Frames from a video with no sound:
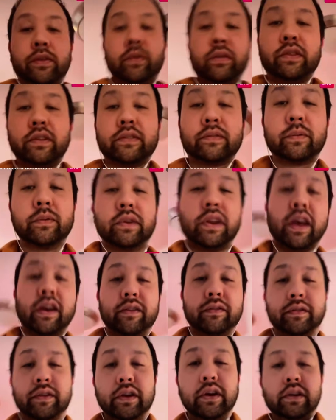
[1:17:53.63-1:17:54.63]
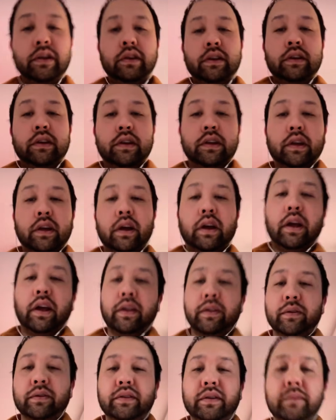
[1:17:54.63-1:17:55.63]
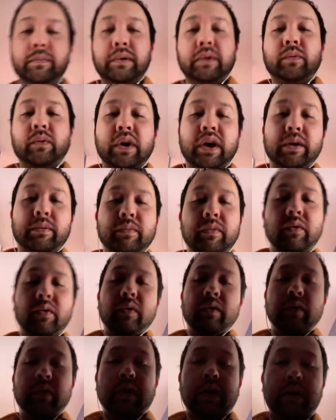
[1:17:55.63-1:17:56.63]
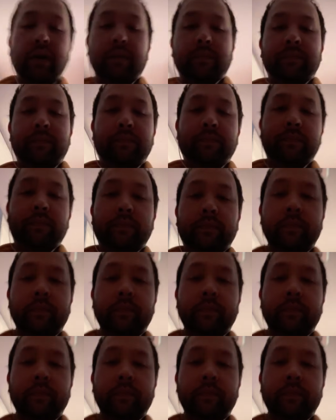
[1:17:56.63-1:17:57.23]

I thought there'd be way more